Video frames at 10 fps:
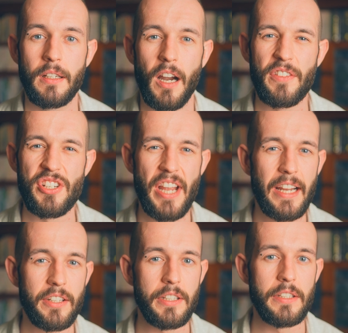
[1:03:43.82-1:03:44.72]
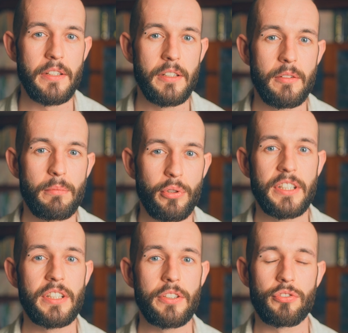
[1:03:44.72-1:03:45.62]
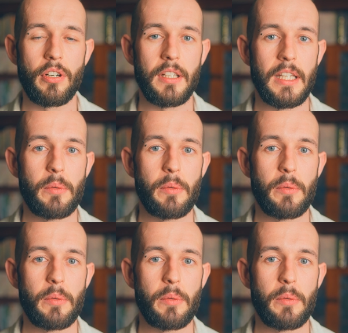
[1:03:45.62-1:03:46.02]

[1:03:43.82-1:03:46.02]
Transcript: I rejected pretty strongly